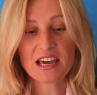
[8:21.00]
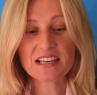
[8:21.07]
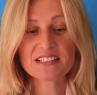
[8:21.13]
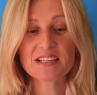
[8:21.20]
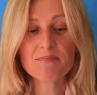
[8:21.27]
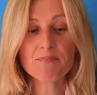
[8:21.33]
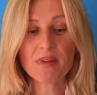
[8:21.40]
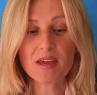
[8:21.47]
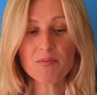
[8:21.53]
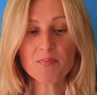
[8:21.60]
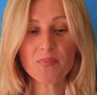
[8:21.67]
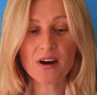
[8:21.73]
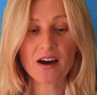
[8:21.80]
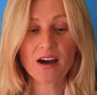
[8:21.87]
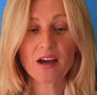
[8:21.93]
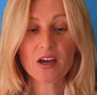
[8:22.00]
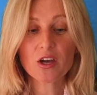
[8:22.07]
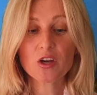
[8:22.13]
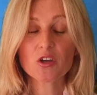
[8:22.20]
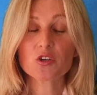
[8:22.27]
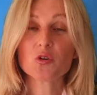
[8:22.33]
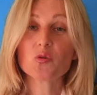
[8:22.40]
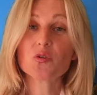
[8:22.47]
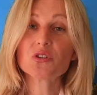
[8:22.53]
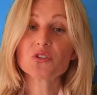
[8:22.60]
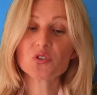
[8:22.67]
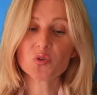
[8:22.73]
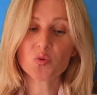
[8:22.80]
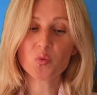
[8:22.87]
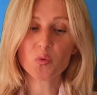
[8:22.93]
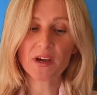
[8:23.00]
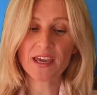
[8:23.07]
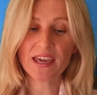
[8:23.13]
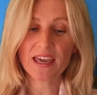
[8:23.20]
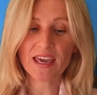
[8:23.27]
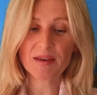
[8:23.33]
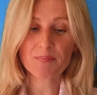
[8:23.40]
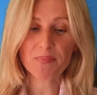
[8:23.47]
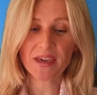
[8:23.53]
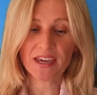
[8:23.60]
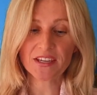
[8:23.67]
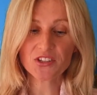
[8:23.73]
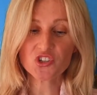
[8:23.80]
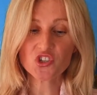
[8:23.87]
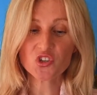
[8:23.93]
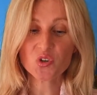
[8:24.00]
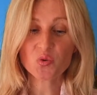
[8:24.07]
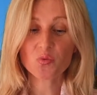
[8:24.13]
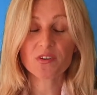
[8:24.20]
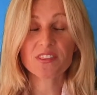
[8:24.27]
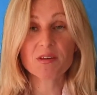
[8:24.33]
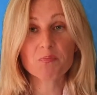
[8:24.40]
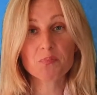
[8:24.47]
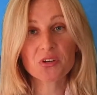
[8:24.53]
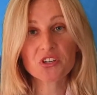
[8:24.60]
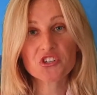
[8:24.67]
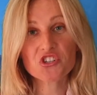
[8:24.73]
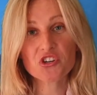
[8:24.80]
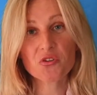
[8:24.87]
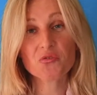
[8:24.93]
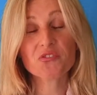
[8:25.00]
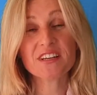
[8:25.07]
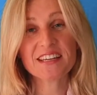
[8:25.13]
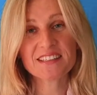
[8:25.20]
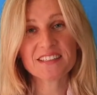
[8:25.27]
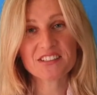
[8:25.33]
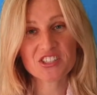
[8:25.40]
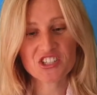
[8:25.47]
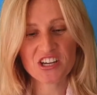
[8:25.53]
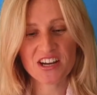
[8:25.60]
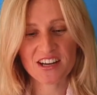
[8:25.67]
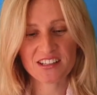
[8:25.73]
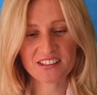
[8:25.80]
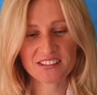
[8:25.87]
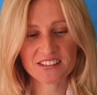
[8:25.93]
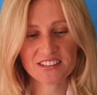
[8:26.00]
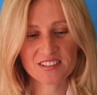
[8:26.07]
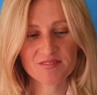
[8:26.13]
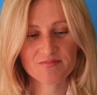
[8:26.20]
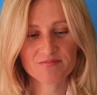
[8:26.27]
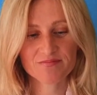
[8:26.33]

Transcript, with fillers: As a member, you ought to wear a badge with a picture of Lenin child.